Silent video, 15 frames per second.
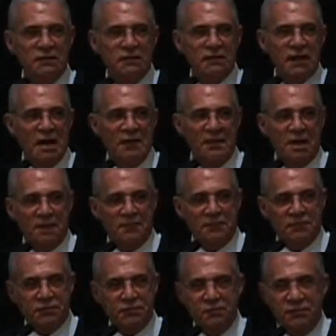and the
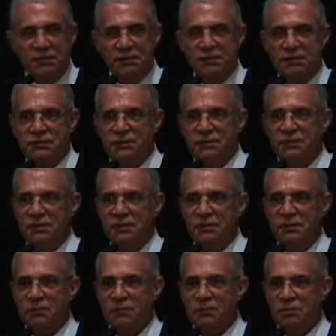opportunity to
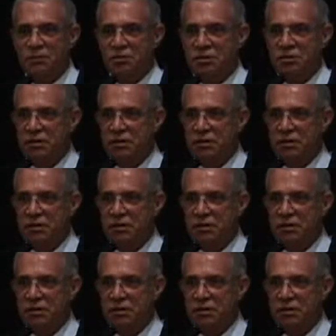be with each